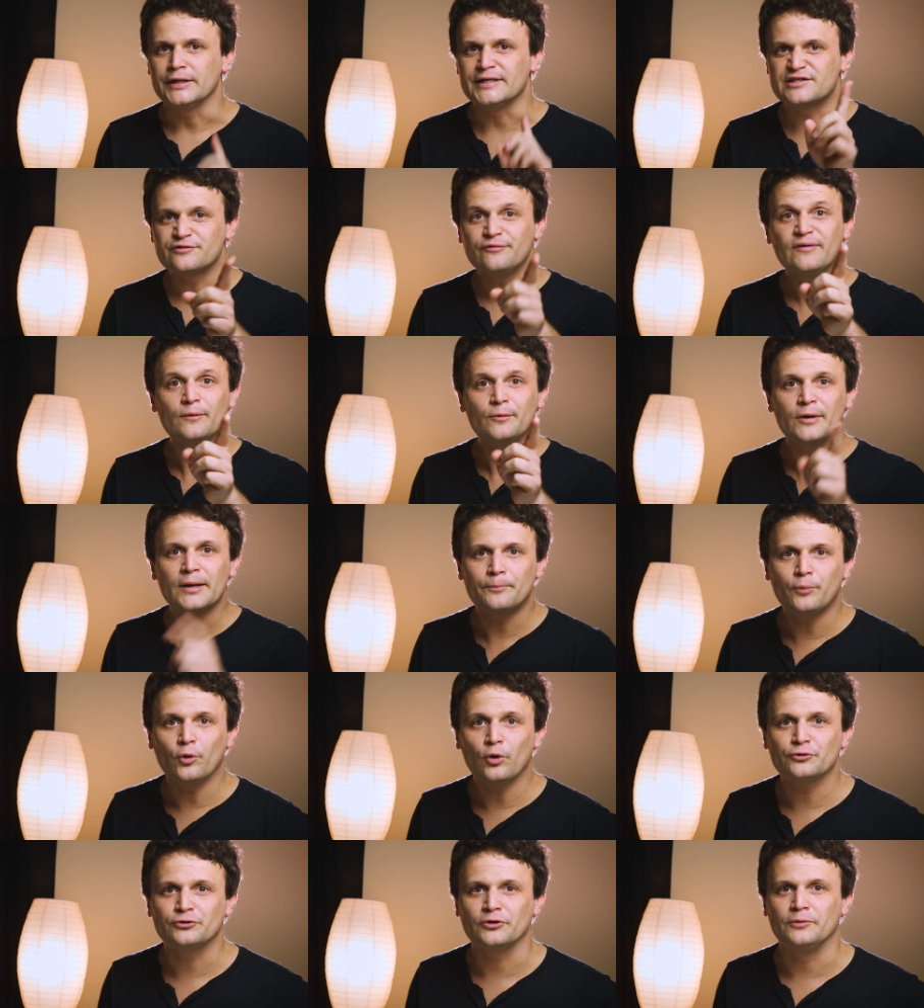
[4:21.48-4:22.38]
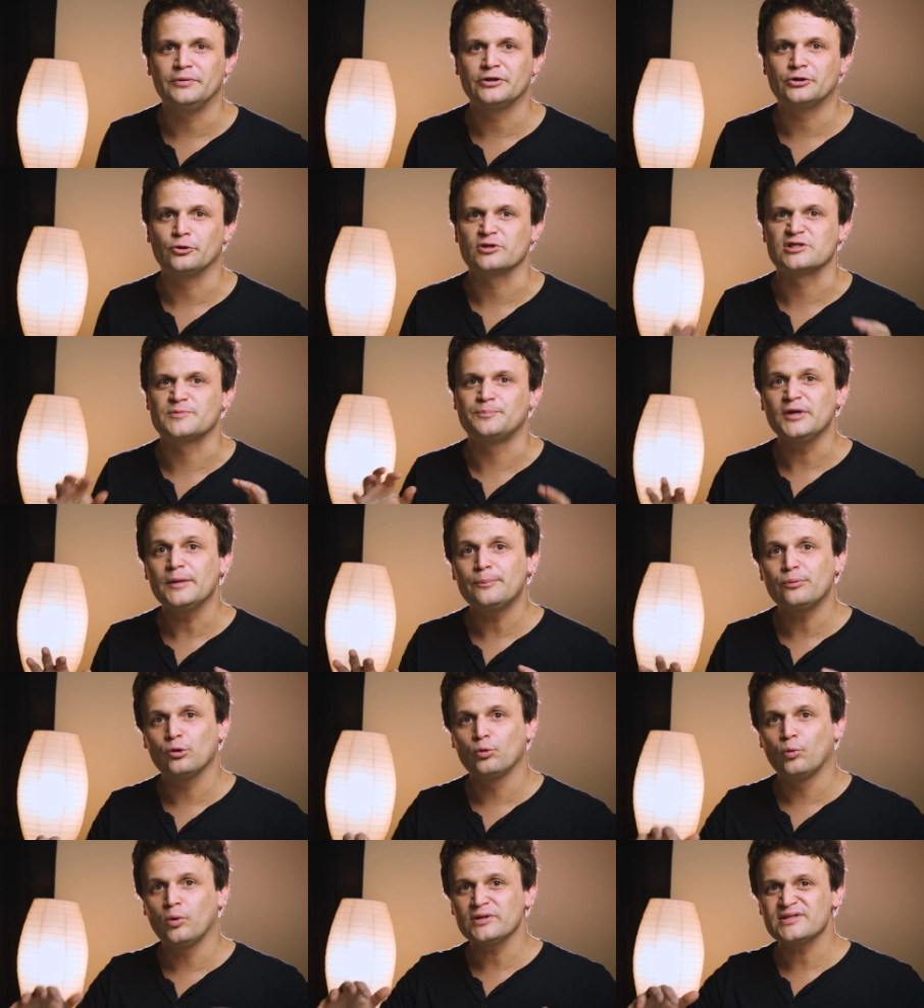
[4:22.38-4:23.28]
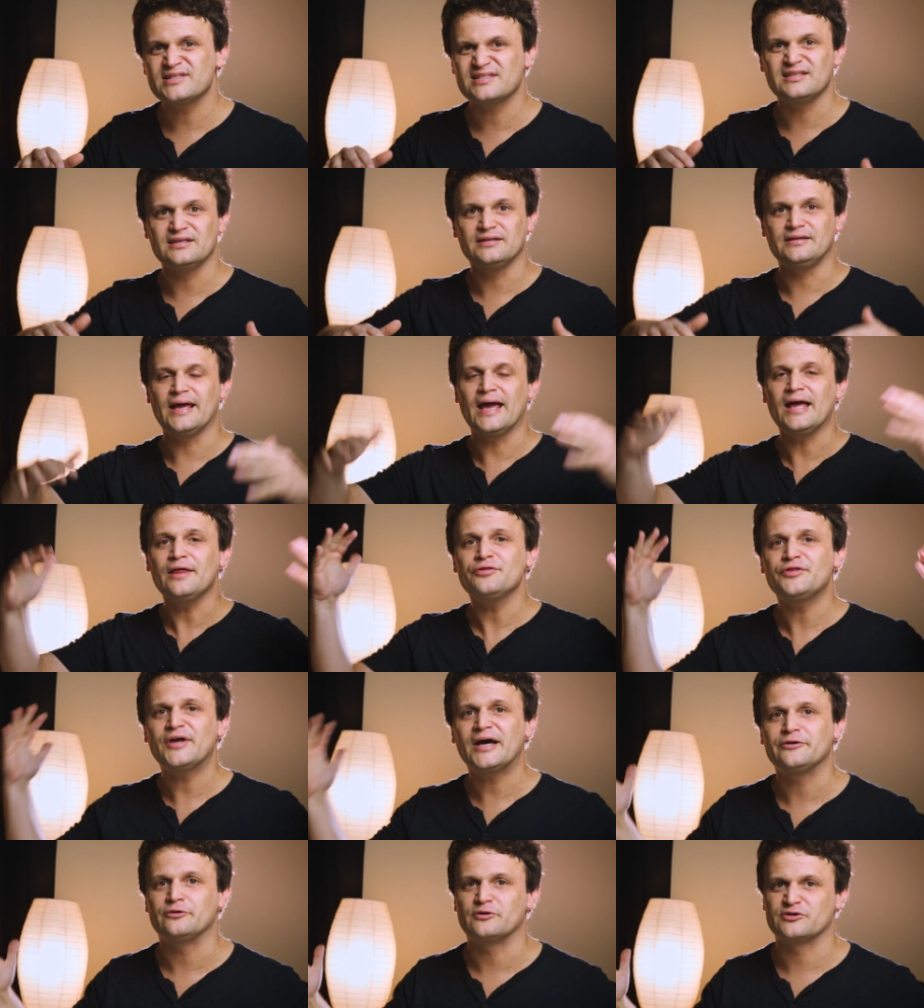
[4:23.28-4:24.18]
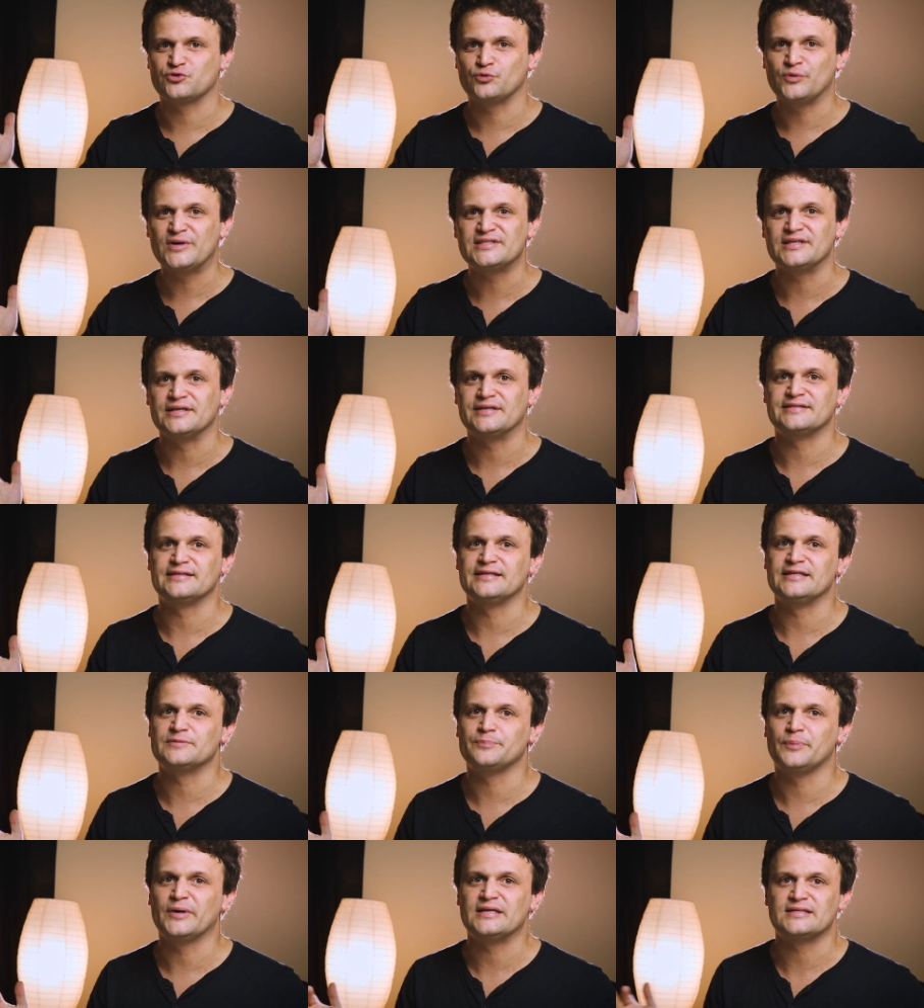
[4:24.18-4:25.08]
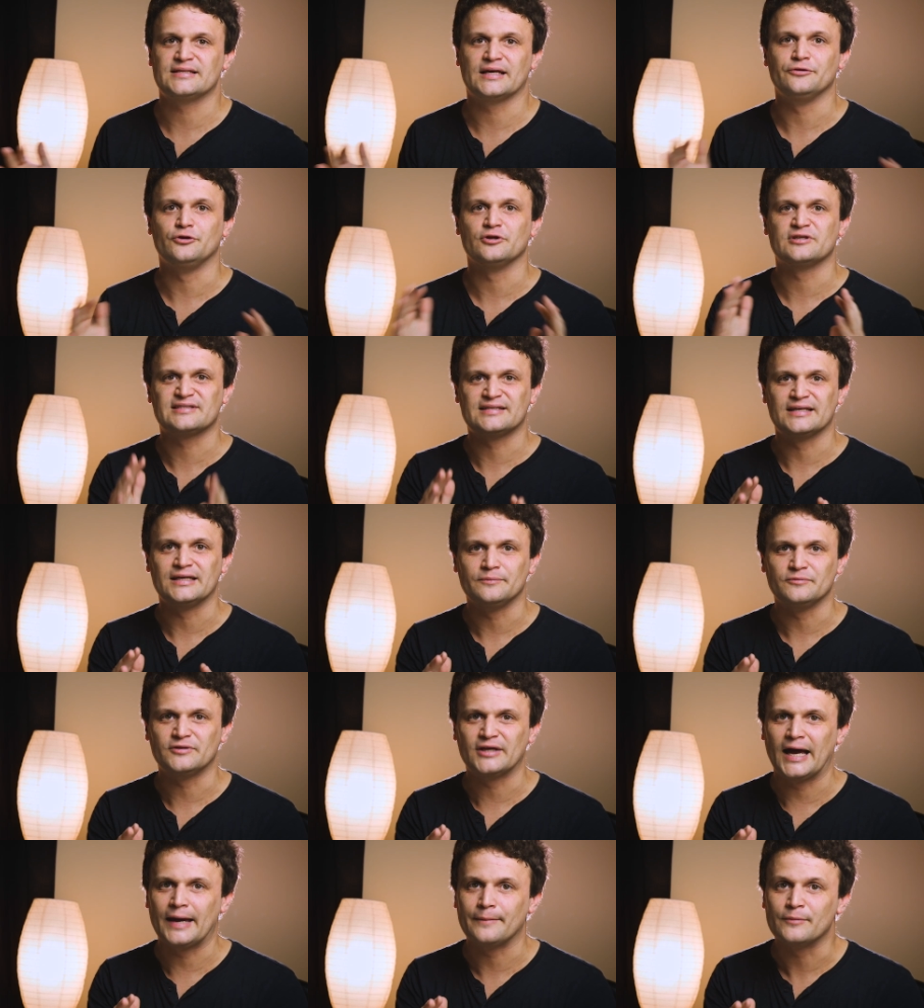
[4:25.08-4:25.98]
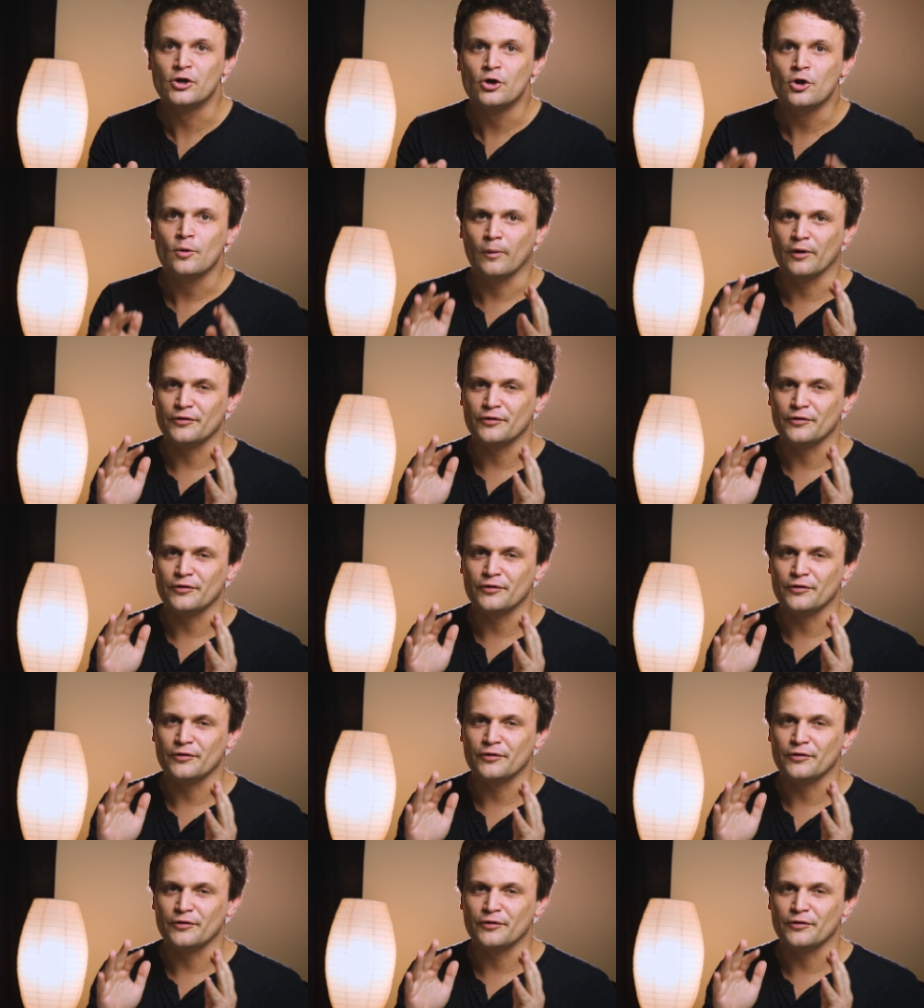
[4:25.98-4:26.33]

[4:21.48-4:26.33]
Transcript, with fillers: It's very important because people won't see the entire three sixty space at the same time,